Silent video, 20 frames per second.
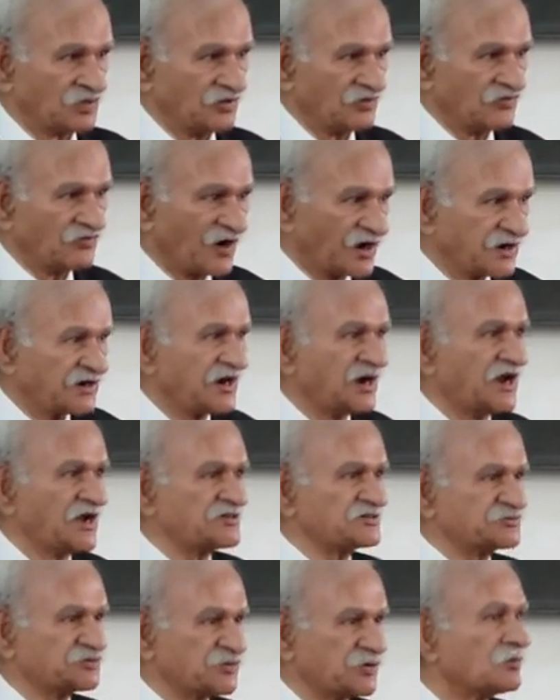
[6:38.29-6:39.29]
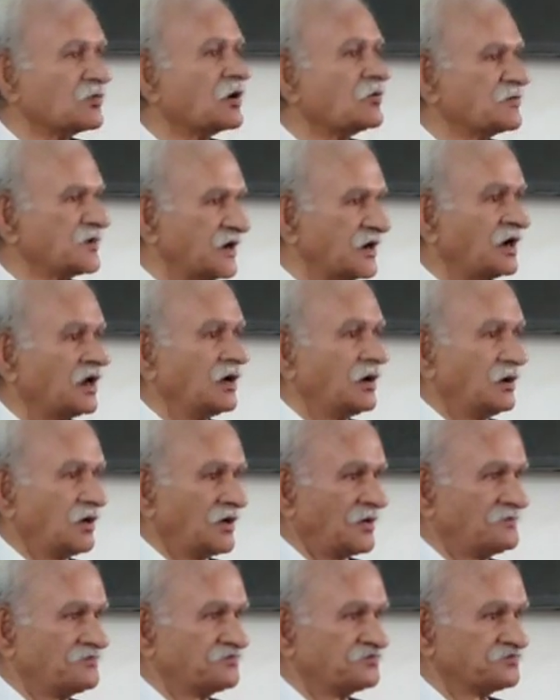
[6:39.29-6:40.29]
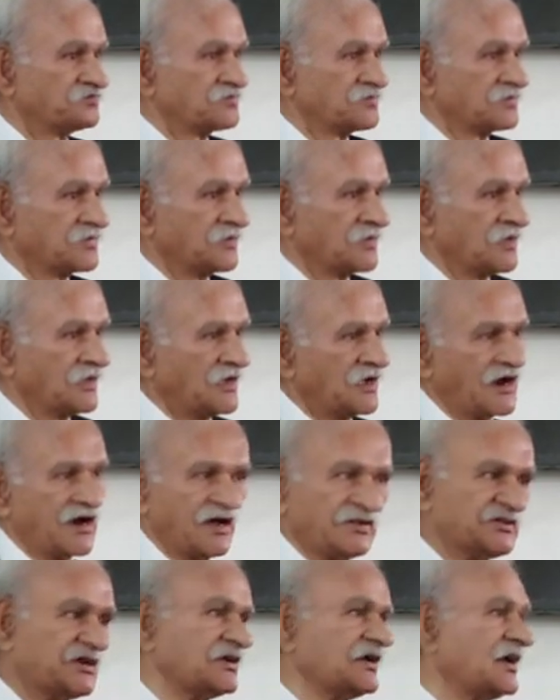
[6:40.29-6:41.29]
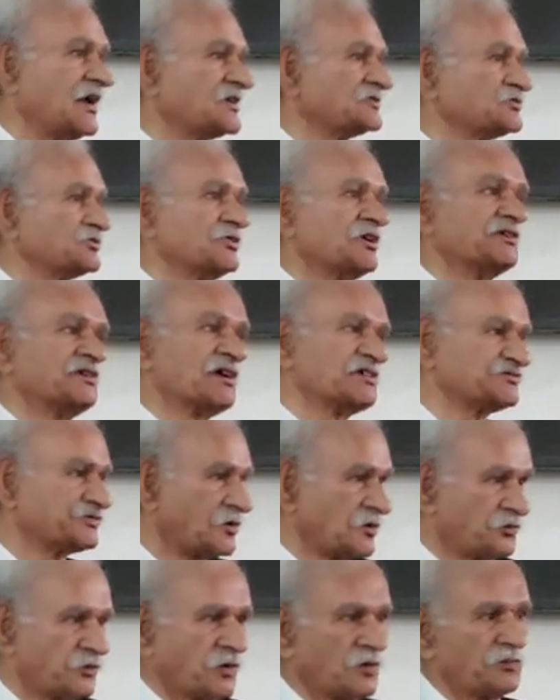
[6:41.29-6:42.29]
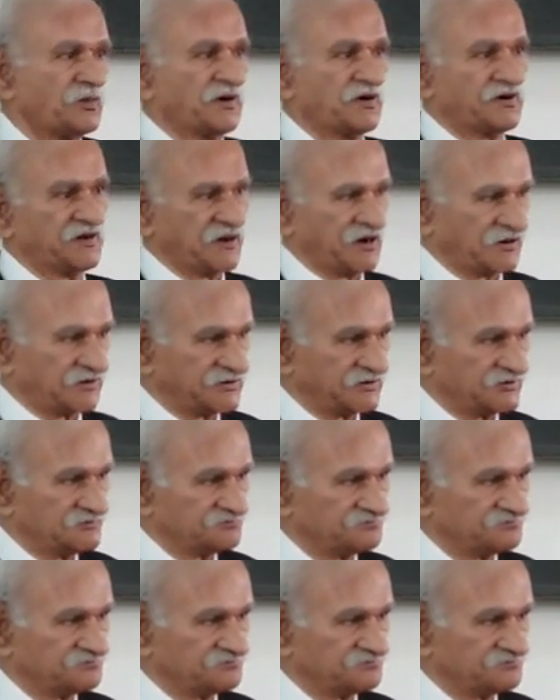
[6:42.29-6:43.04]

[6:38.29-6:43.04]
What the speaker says: One relates to the Muhammadan law and other relates to the transfer of property act.